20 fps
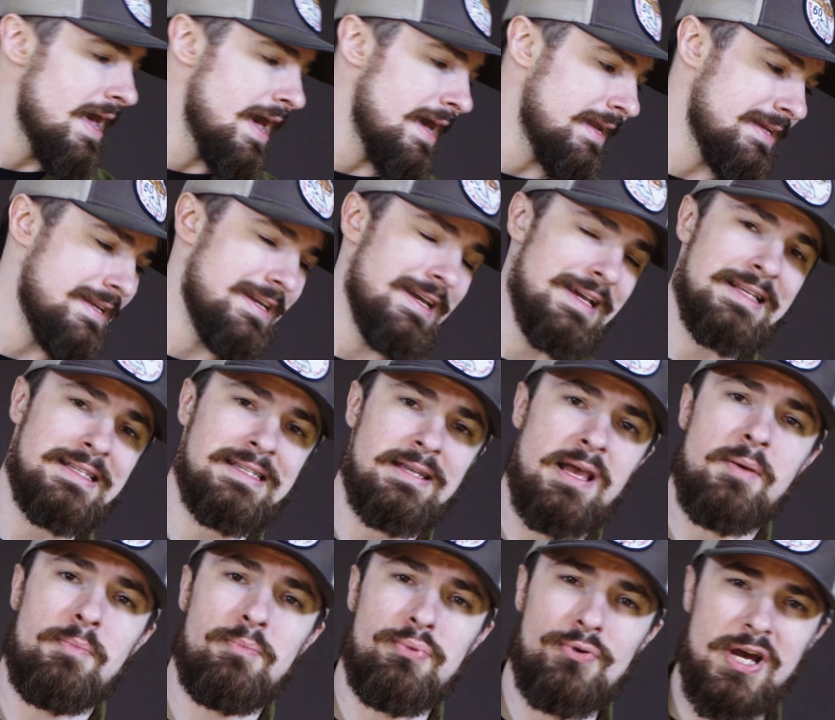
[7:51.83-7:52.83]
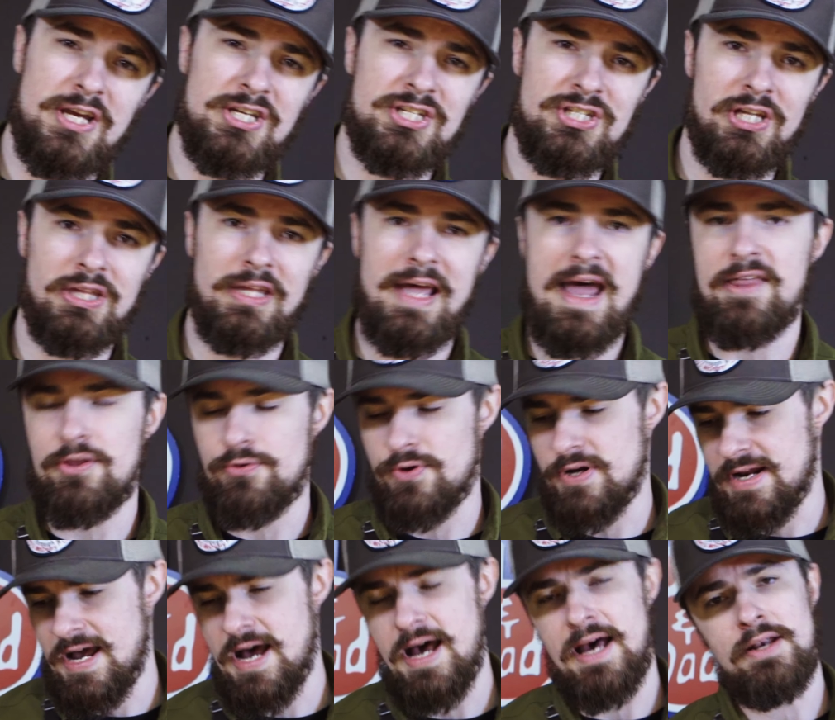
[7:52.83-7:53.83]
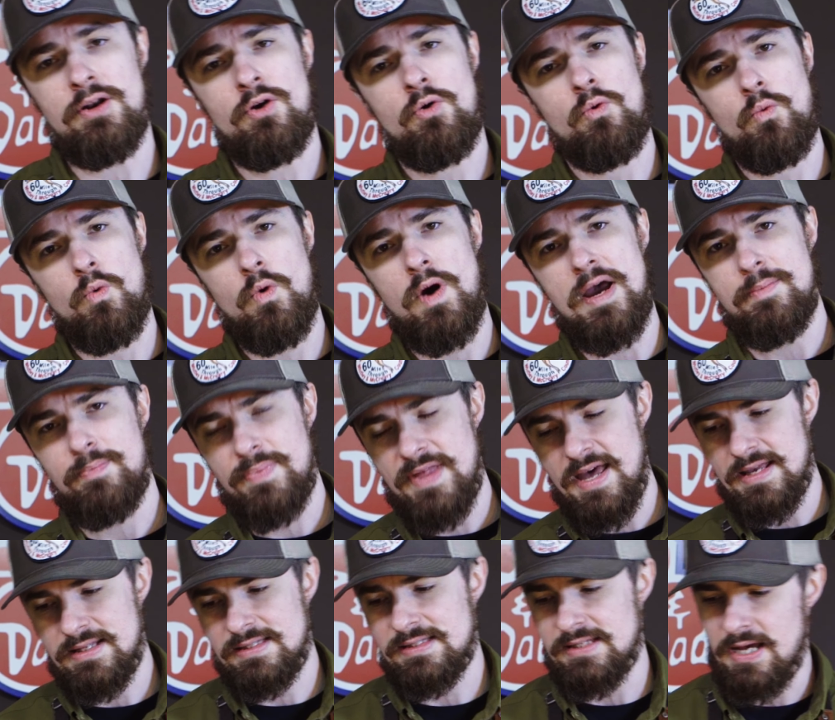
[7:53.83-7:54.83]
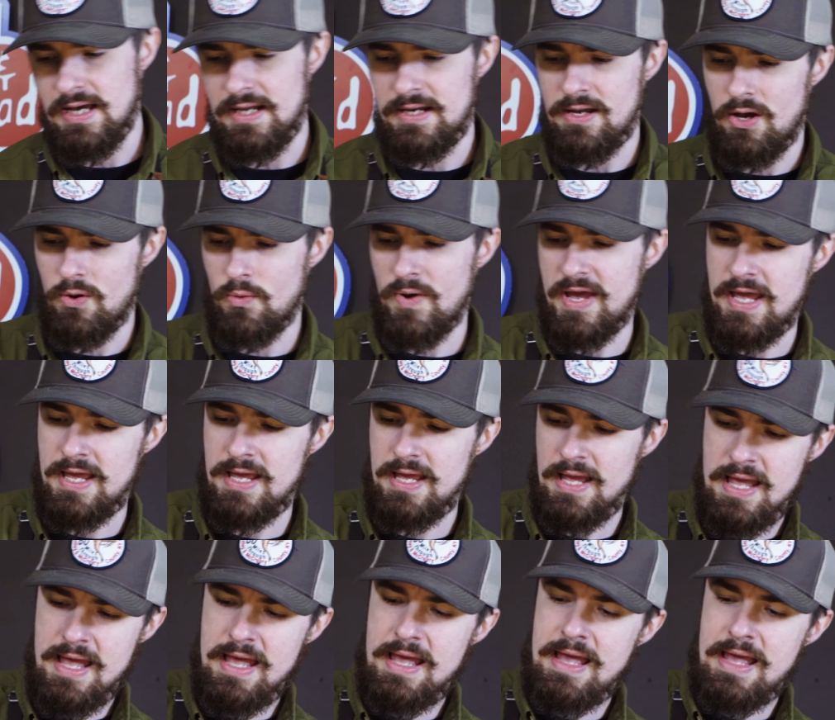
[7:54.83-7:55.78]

and a nice brush to lather it on, wipe that sud away,